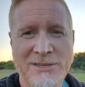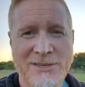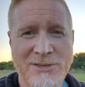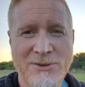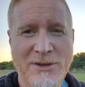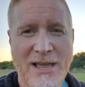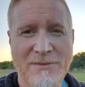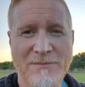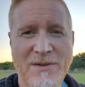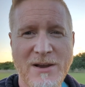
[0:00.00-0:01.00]
you could
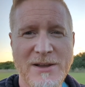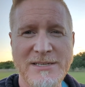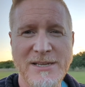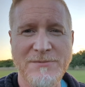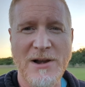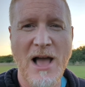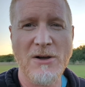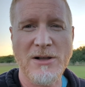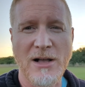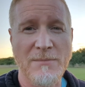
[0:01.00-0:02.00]
have a very different
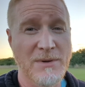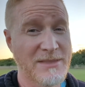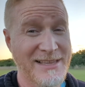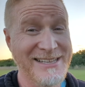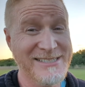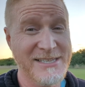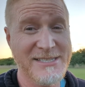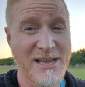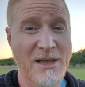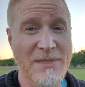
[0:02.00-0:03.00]
outcome, but it's the
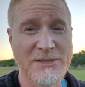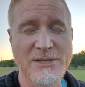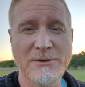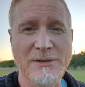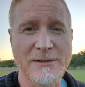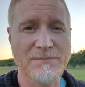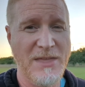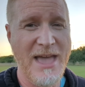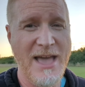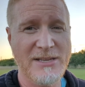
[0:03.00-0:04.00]
sun that's doing it,
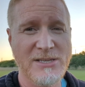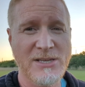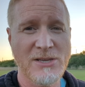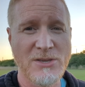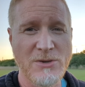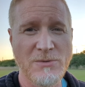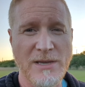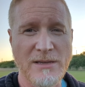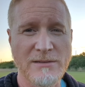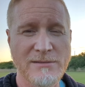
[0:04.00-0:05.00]
the
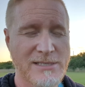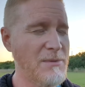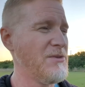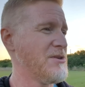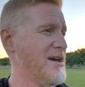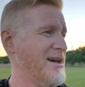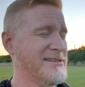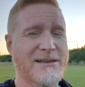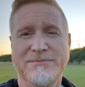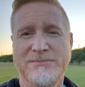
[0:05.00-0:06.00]
S-U-N. Some of you
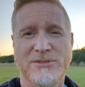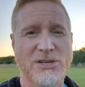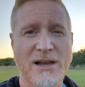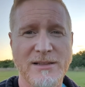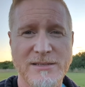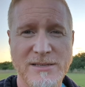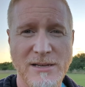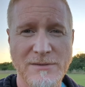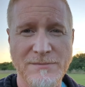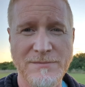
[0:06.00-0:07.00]
guys I'm jealous
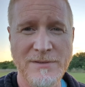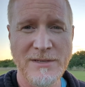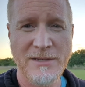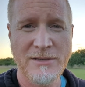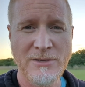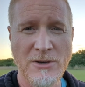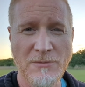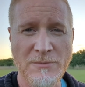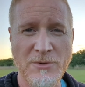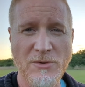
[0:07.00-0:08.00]
of. You go
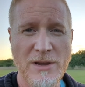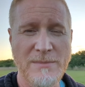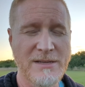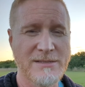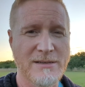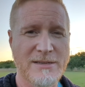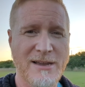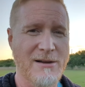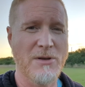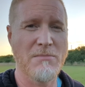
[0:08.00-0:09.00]
from creamy to
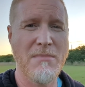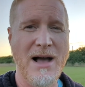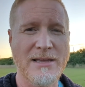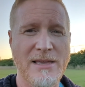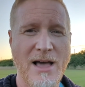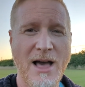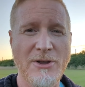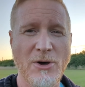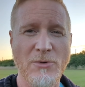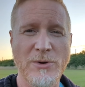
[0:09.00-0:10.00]
caramel
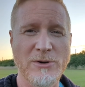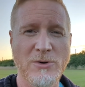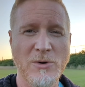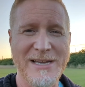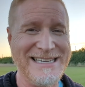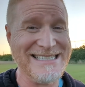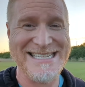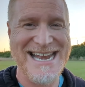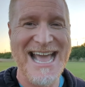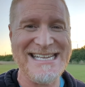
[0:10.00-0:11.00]
macchiato real quick.
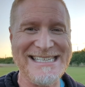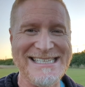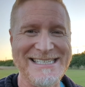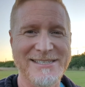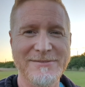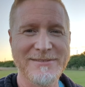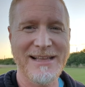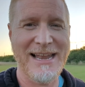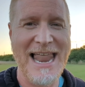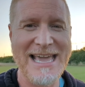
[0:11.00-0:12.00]
It's nice.
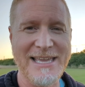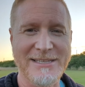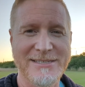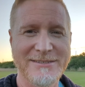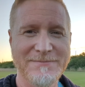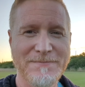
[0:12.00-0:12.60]
I like it.